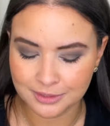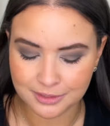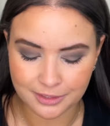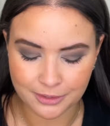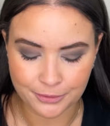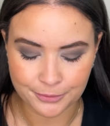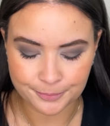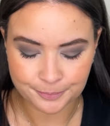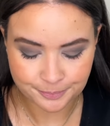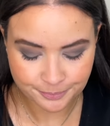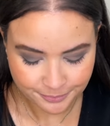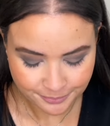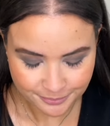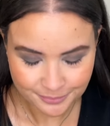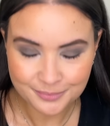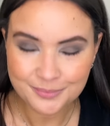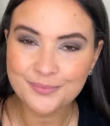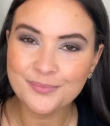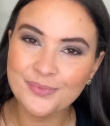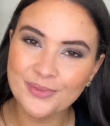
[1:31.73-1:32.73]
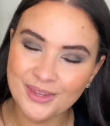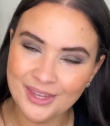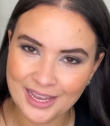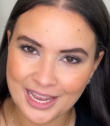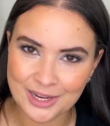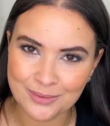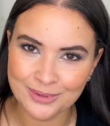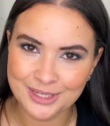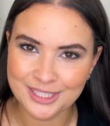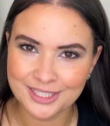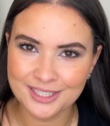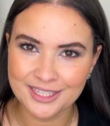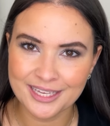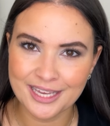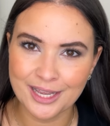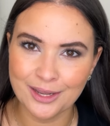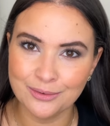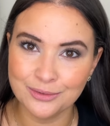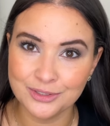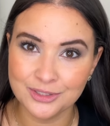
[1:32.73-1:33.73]
So I went to the
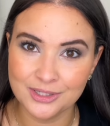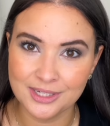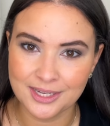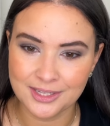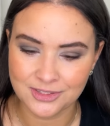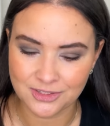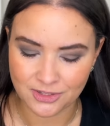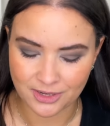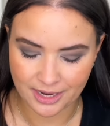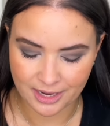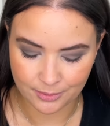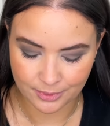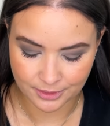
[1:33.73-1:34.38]
counter yesterday.